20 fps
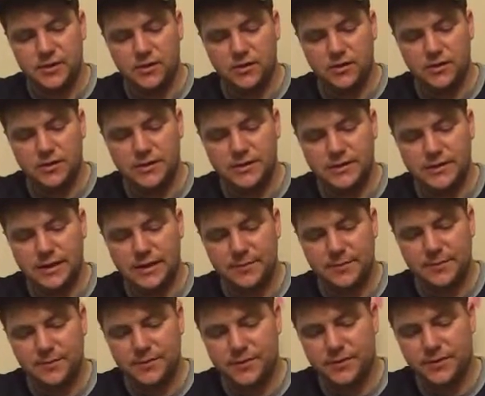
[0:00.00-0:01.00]
All the
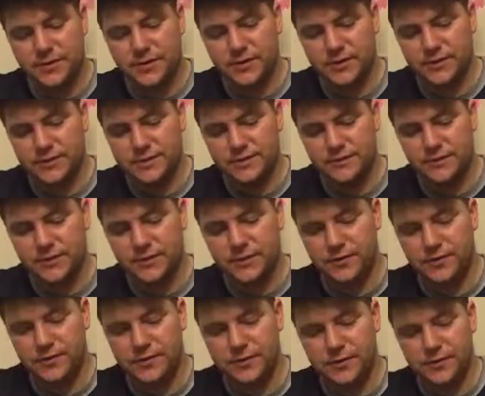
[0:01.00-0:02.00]
top of your hill is
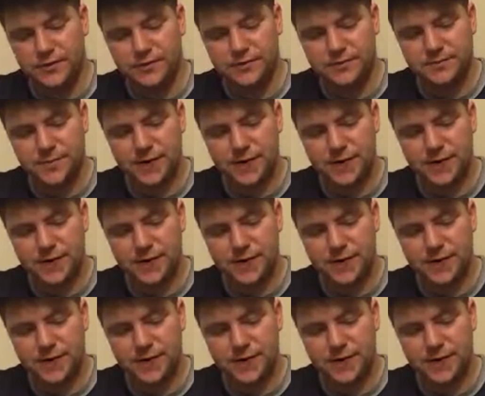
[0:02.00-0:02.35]
full of tunnels